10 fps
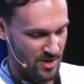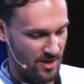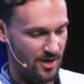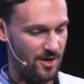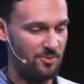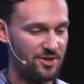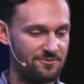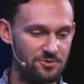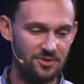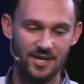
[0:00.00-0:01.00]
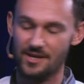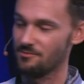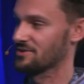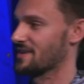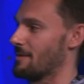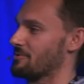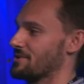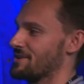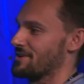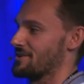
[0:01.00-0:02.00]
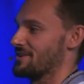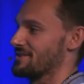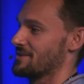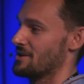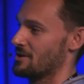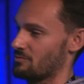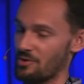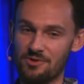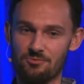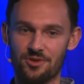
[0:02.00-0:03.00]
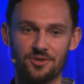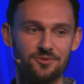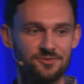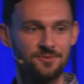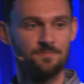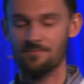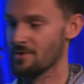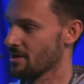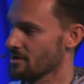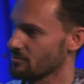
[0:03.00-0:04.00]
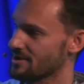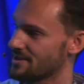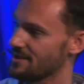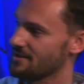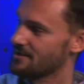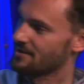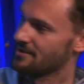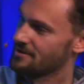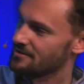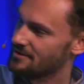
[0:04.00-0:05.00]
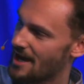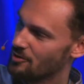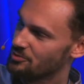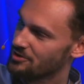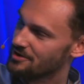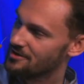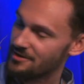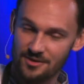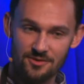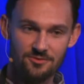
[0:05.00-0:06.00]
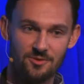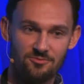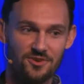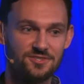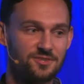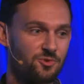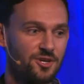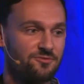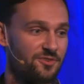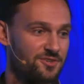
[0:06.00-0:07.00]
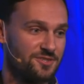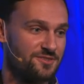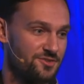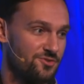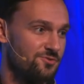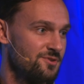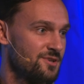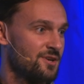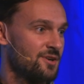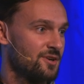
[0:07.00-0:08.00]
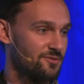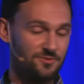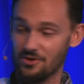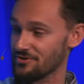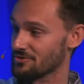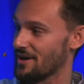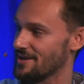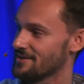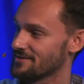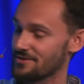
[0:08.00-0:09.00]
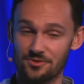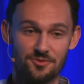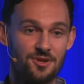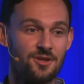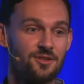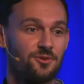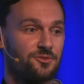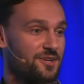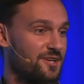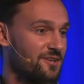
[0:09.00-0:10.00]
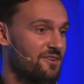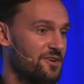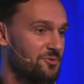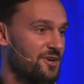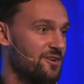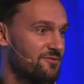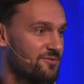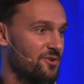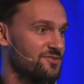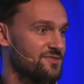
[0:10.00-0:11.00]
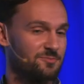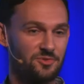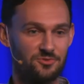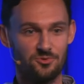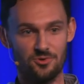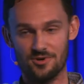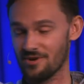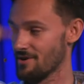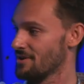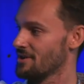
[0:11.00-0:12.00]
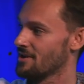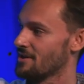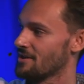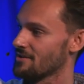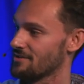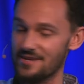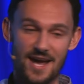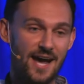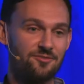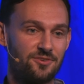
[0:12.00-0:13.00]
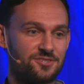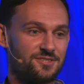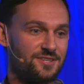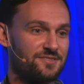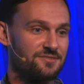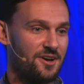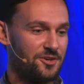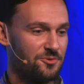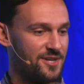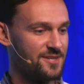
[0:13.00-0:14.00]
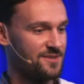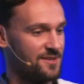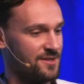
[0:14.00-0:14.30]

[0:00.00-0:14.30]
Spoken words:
But if you look at what's happening here is when we run those, we get the output from function 1 and function 2 first, right? So those are getting evaluated first before the add function gets evaluated,